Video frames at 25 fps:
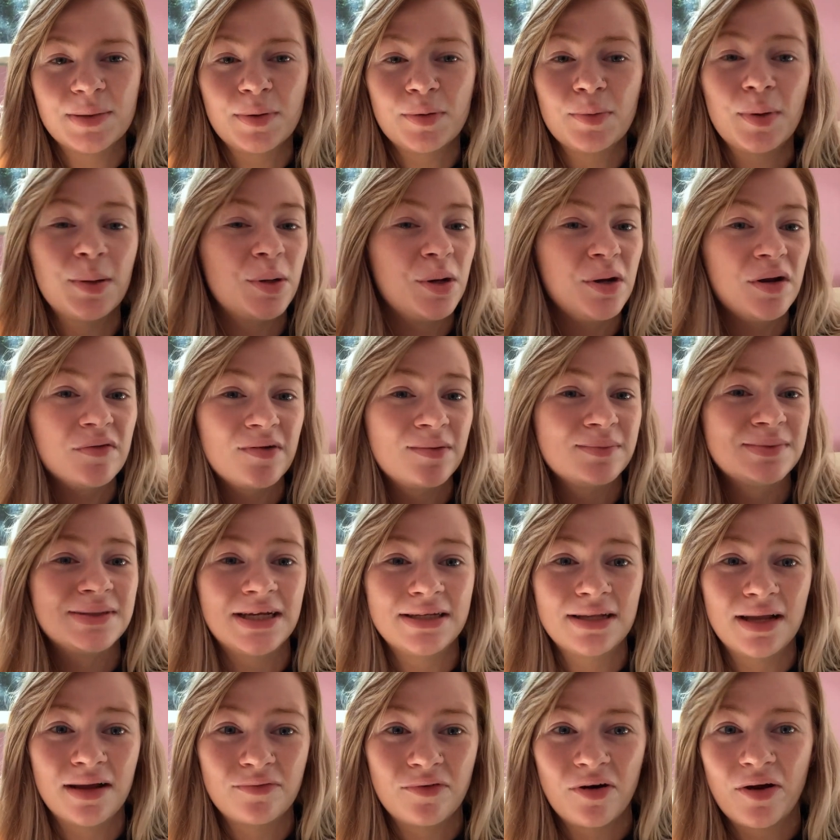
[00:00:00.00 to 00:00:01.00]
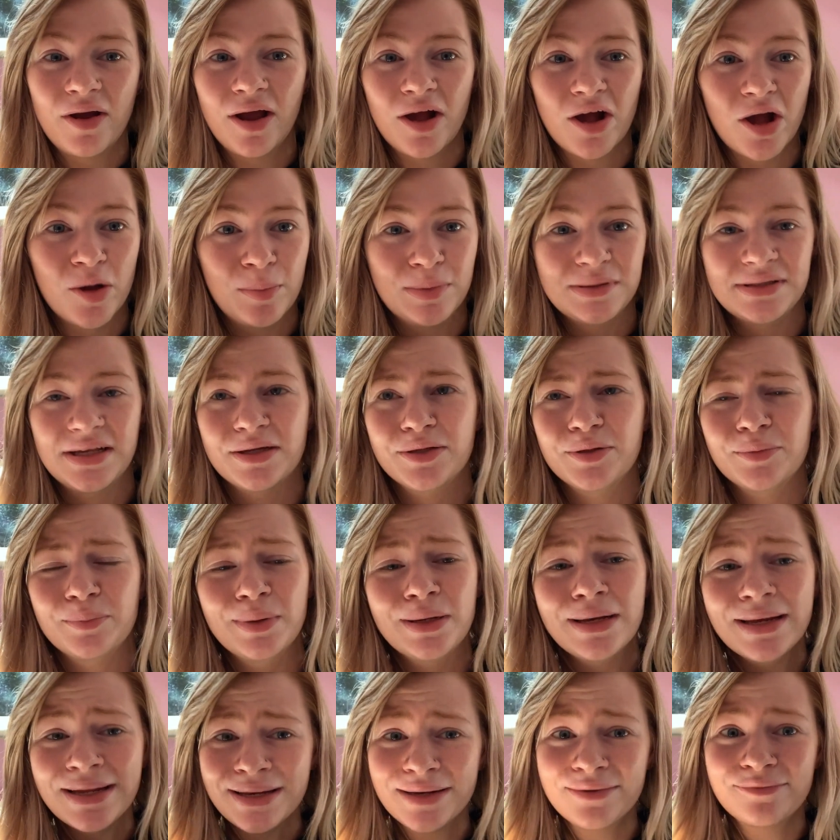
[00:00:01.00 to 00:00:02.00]
But I don't know if I'm saying that right. I could be saying it
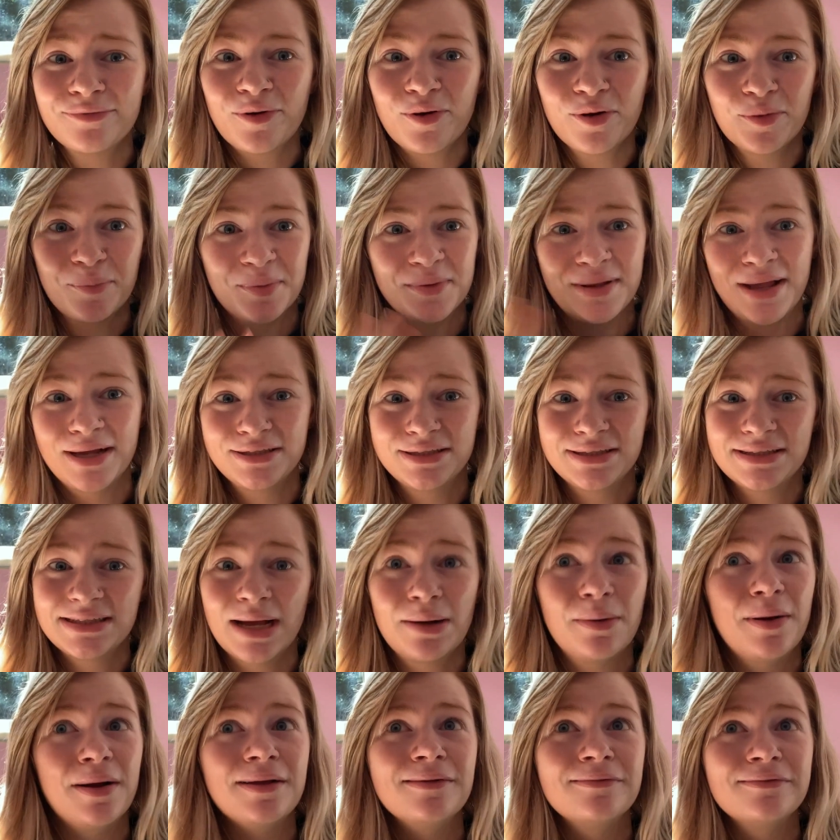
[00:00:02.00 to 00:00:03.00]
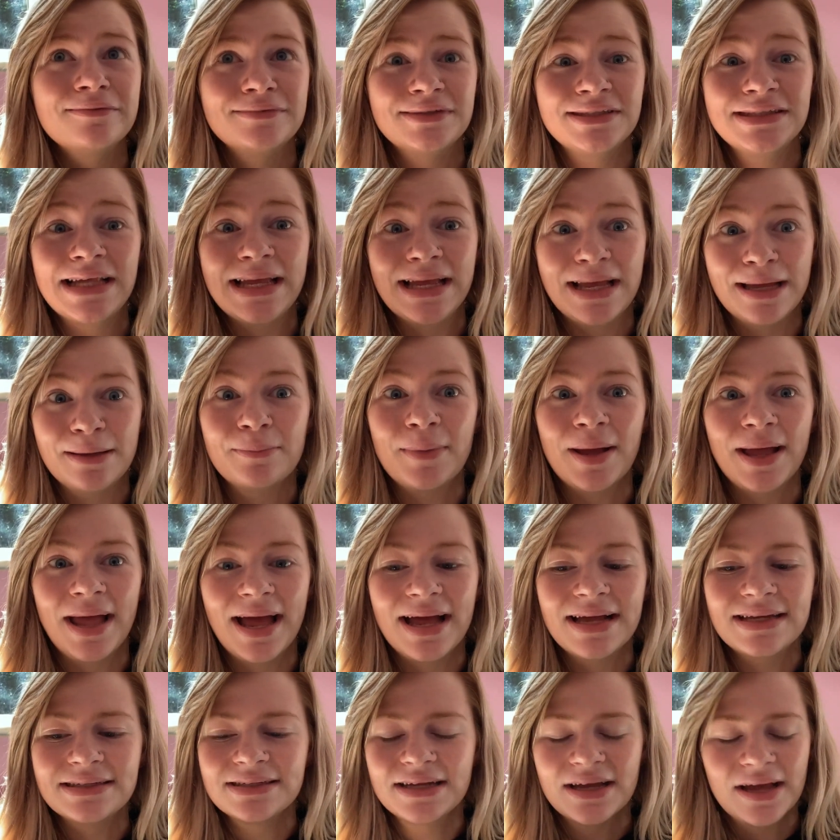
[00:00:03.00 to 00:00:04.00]
completely wrong, but that's just how I say it in my
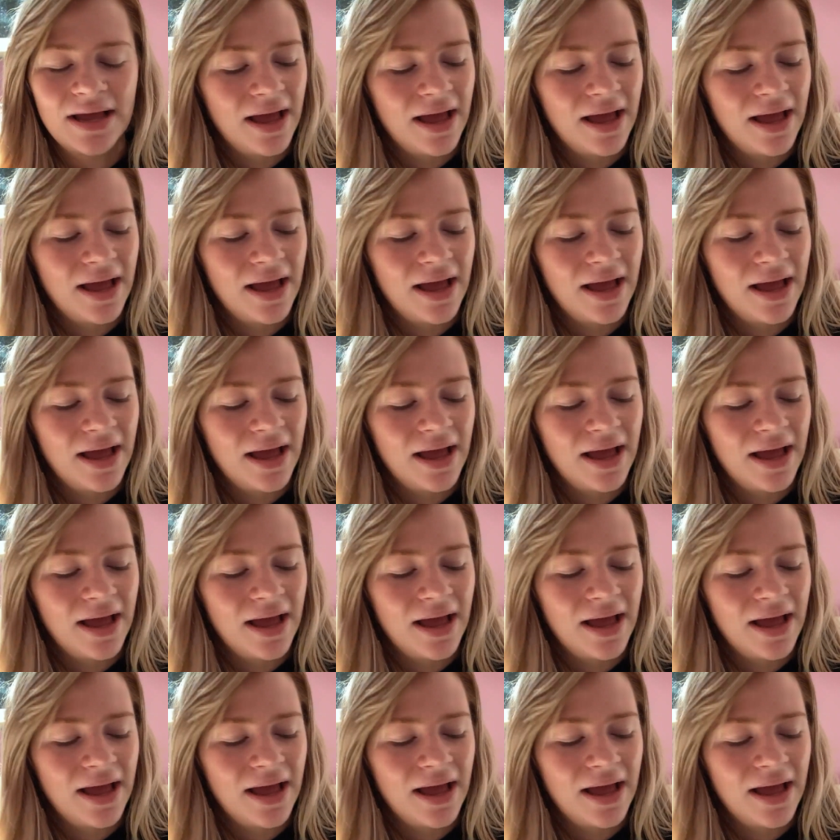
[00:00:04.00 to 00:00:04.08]
head.